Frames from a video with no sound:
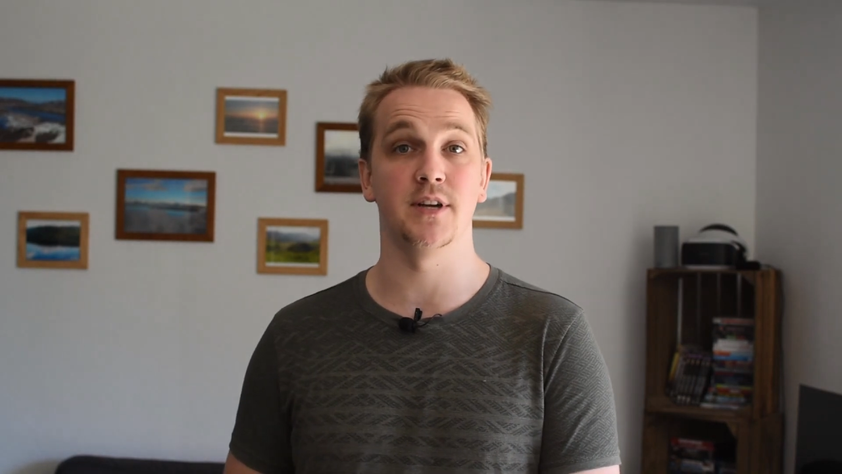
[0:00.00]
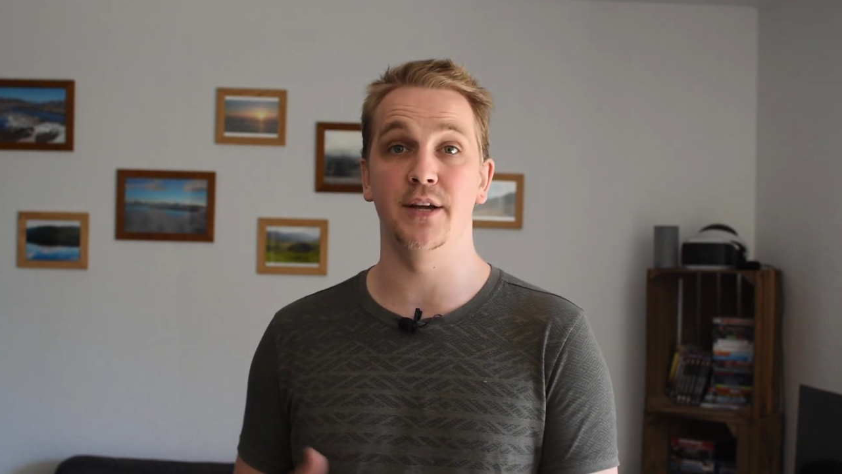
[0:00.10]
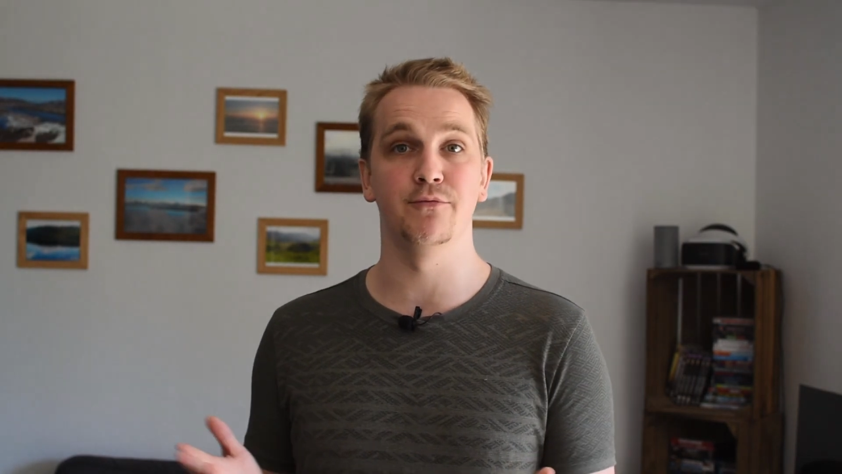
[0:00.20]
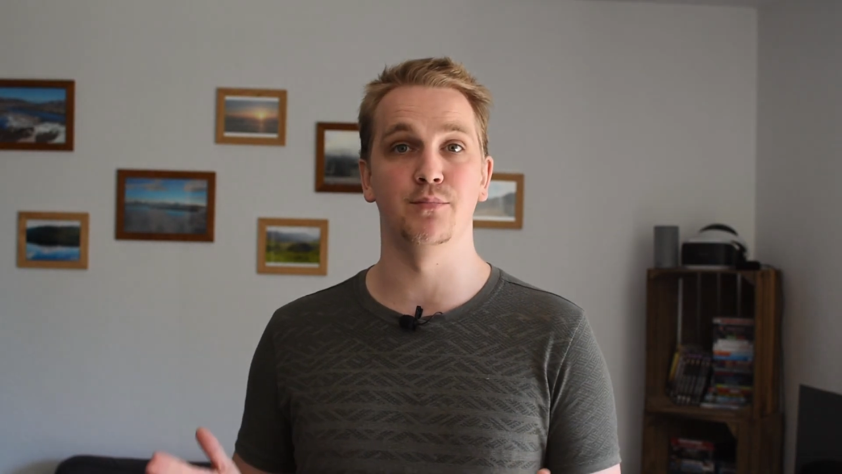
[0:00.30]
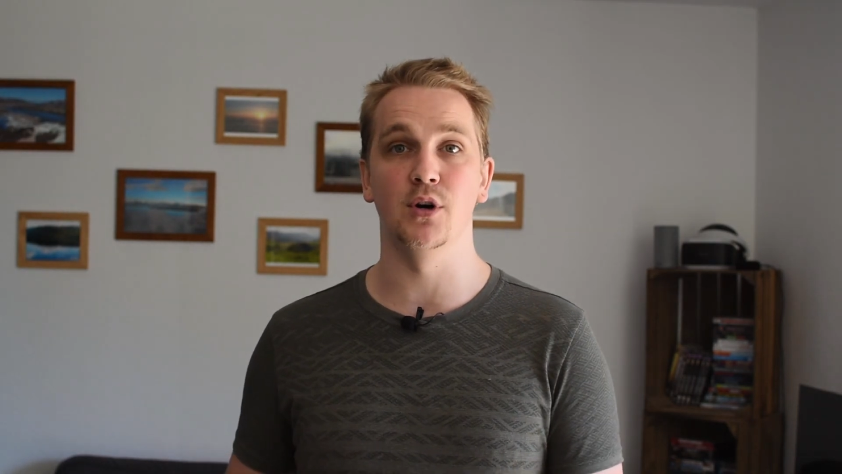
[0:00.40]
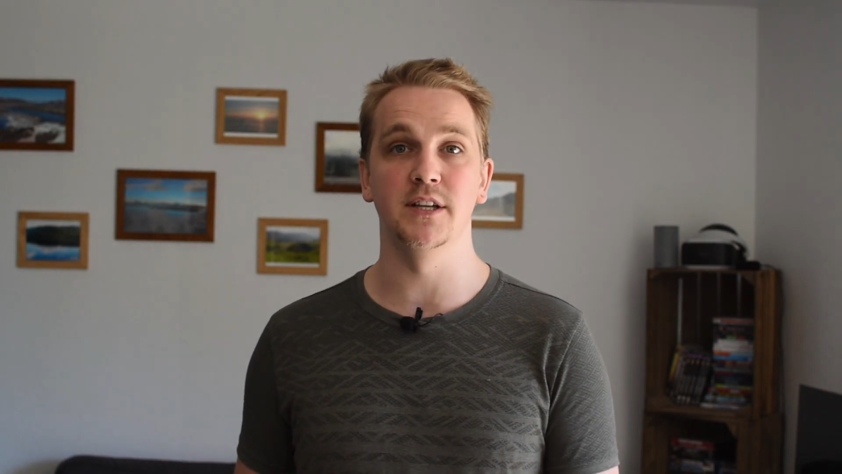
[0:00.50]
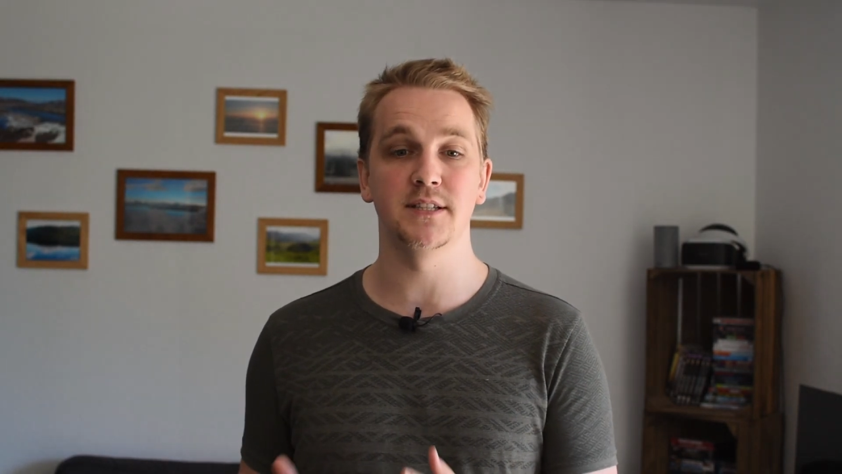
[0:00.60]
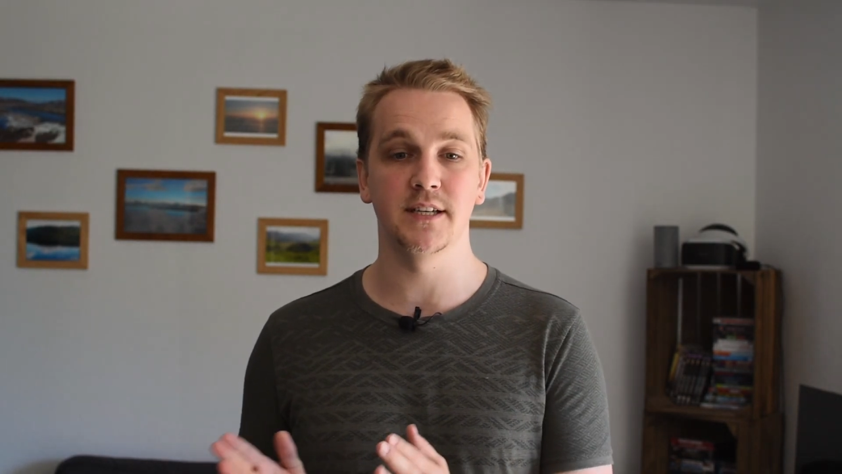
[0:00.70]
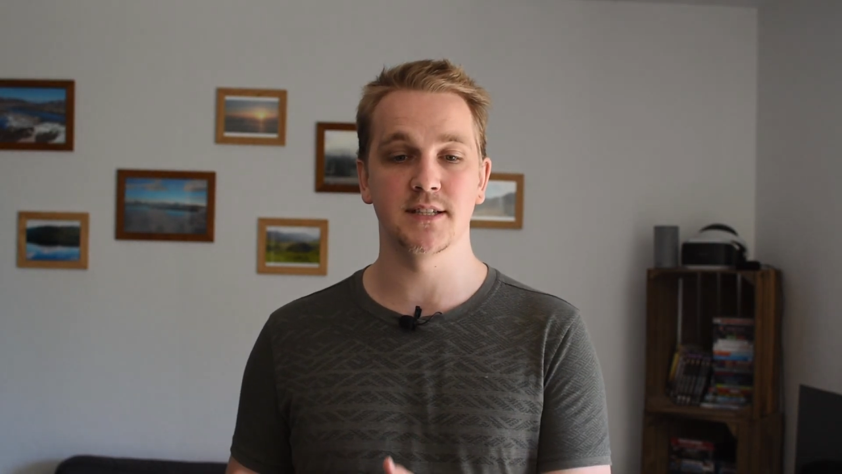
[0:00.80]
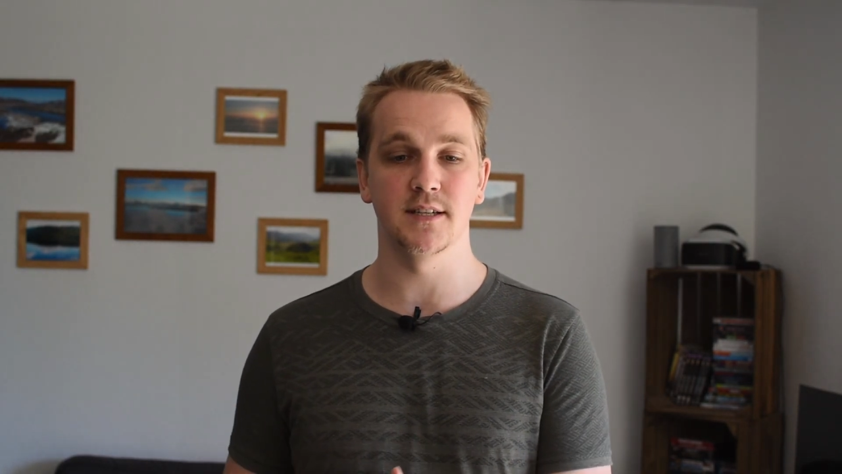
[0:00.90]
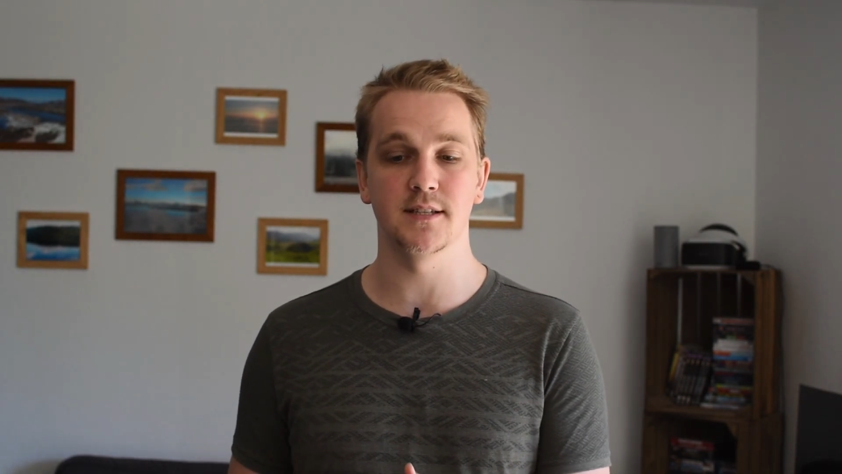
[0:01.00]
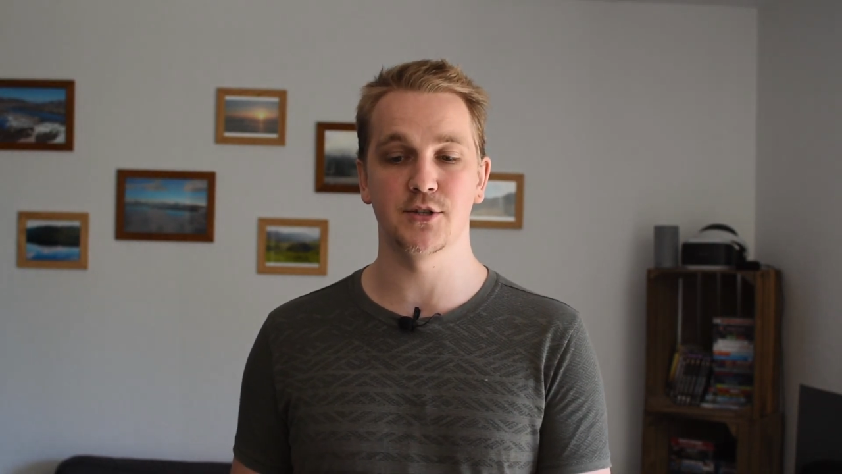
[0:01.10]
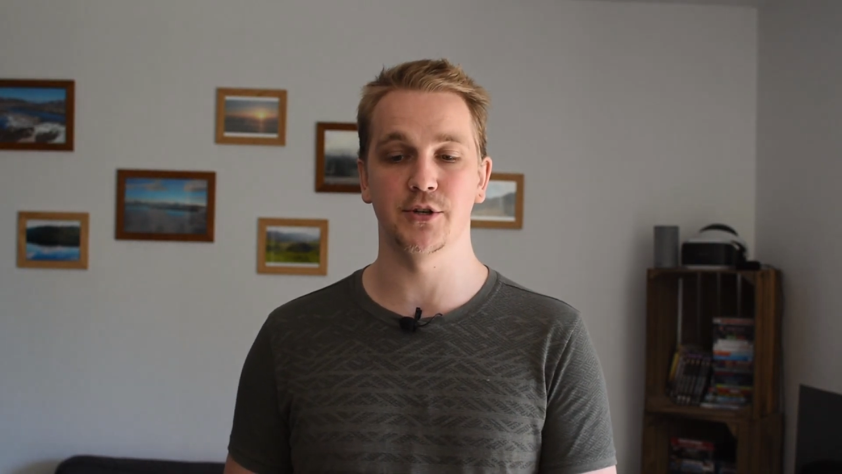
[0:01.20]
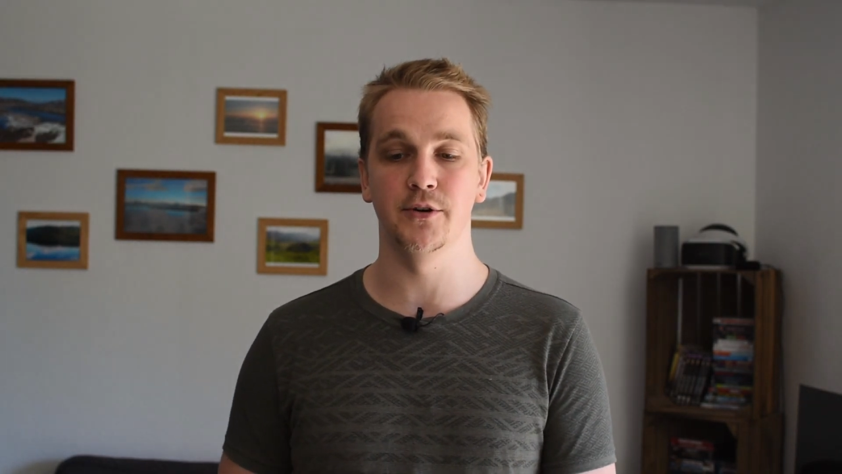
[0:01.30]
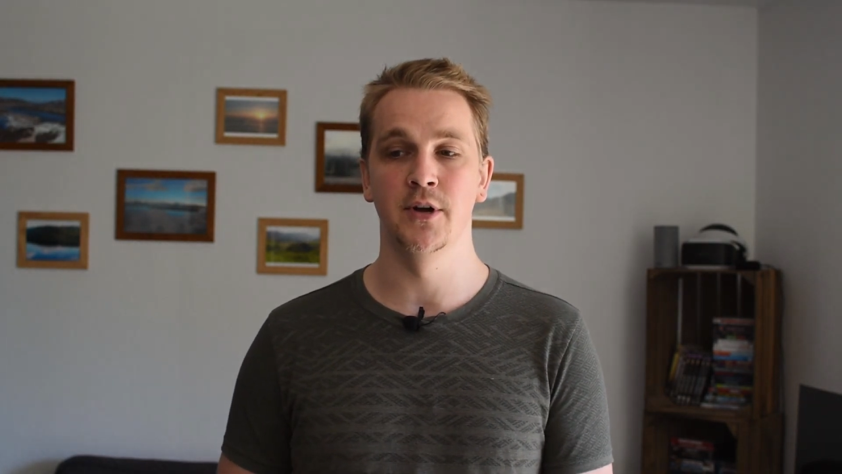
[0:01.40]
even politics in the show,